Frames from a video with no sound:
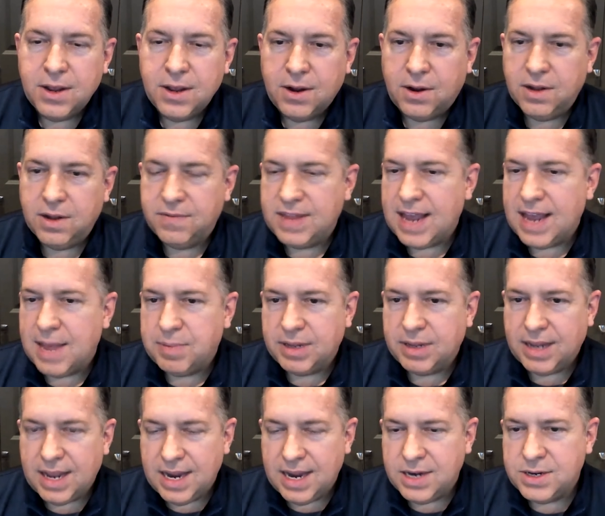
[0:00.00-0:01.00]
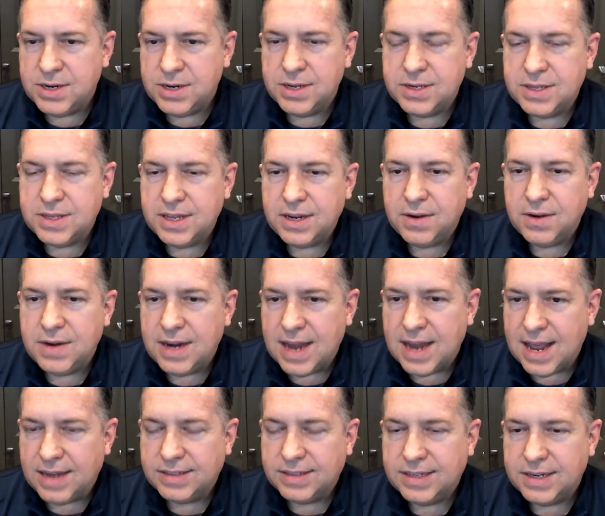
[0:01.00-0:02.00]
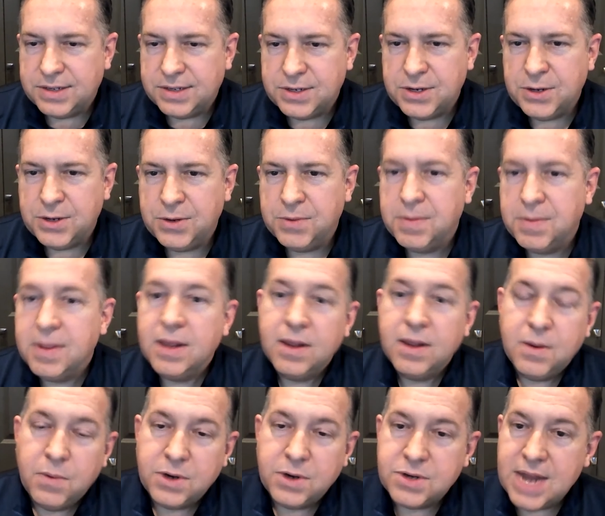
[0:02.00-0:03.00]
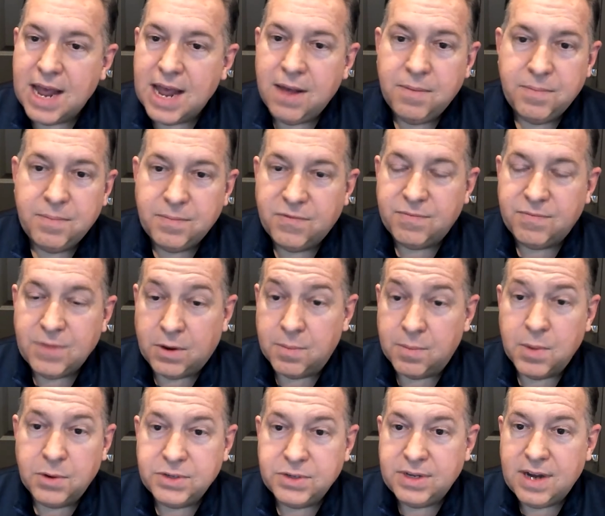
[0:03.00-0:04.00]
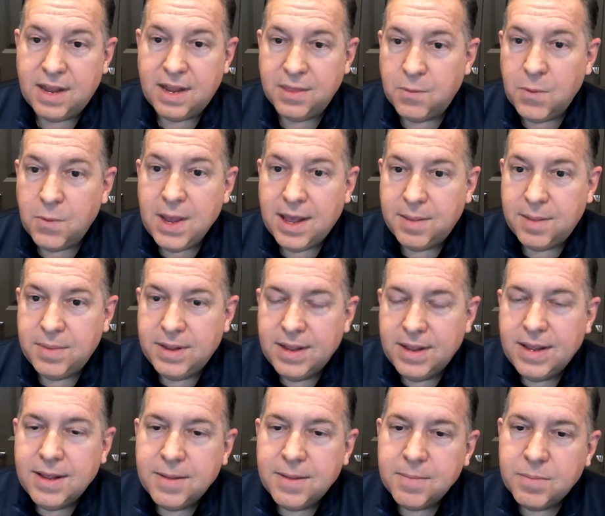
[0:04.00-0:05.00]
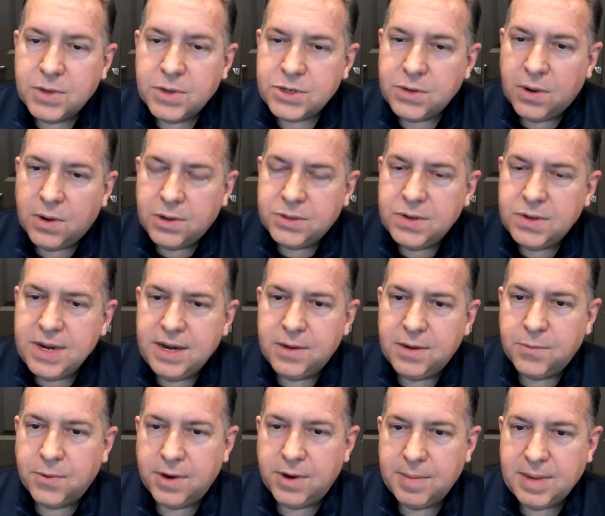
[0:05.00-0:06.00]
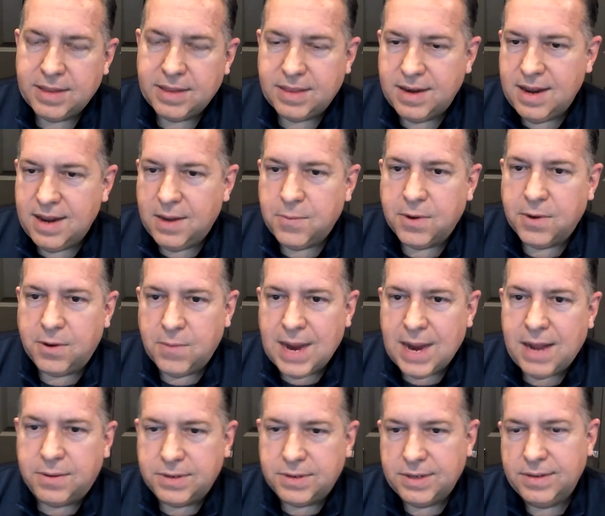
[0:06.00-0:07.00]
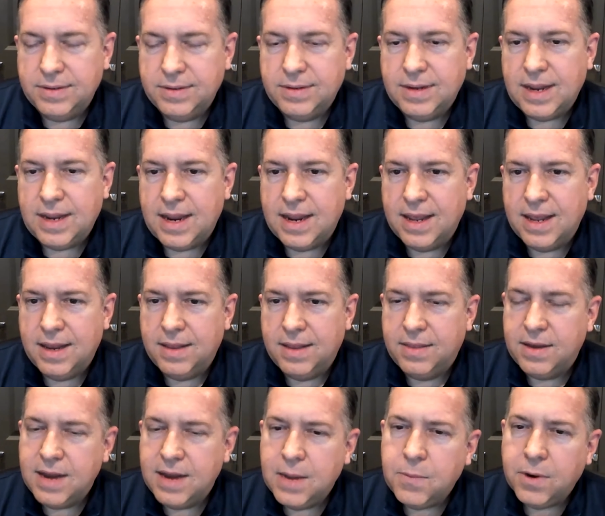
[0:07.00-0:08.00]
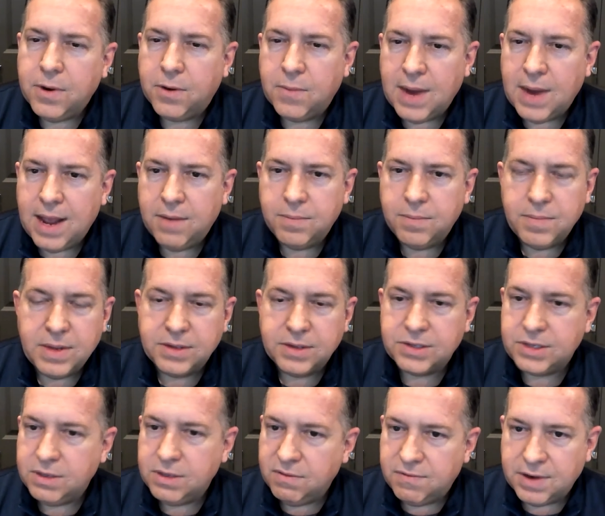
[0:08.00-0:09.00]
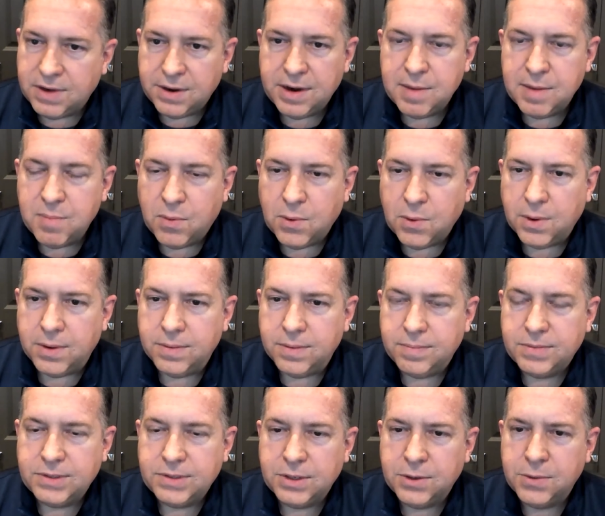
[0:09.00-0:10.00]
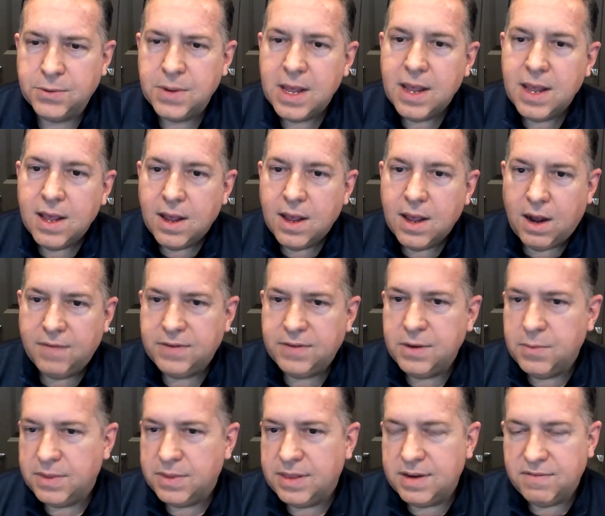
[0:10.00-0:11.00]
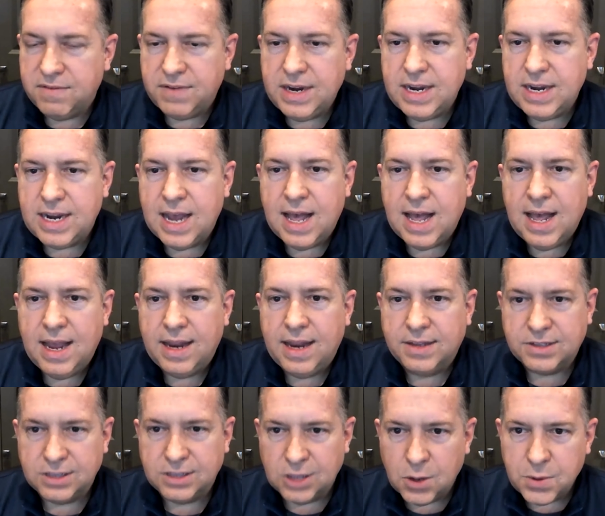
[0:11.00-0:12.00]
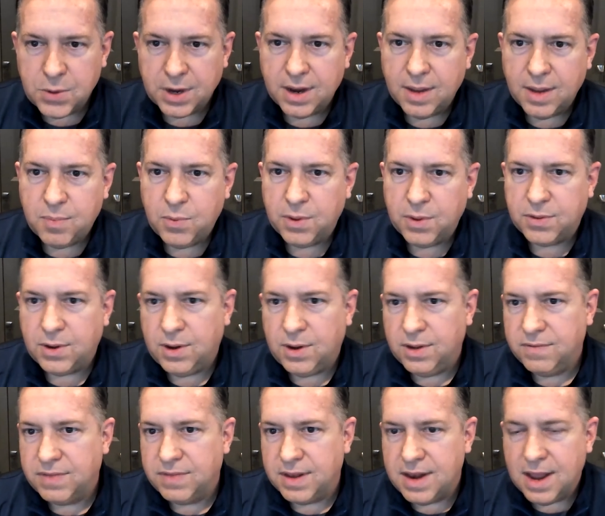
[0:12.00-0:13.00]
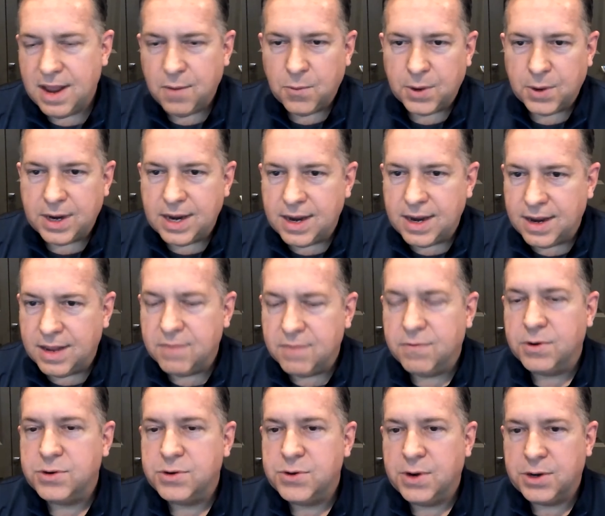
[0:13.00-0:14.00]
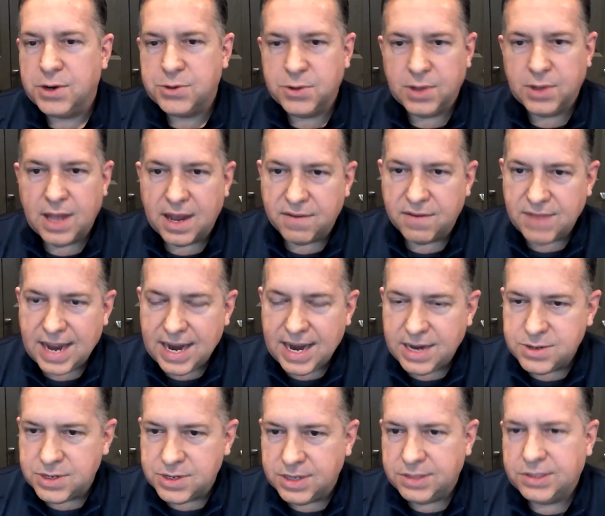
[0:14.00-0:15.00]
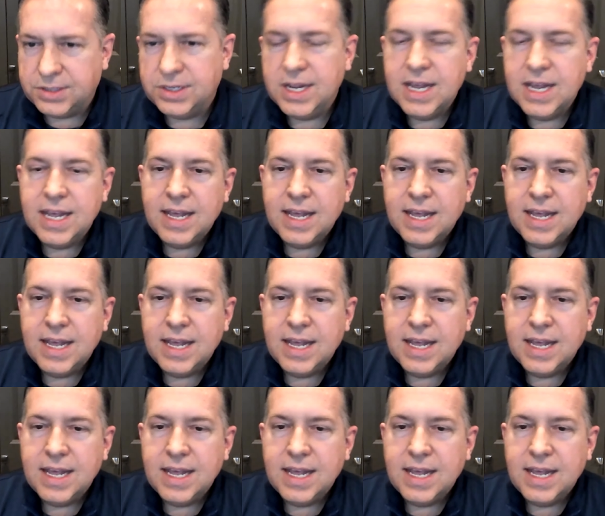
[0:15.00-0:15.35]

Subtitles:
all of the applications that you need access to, which now are mostly on the web, but you also need to worry about the network route. And the network route is still very important. So often within a VDI, it's loaded up with all of the networking infrastructure, a lot of agents,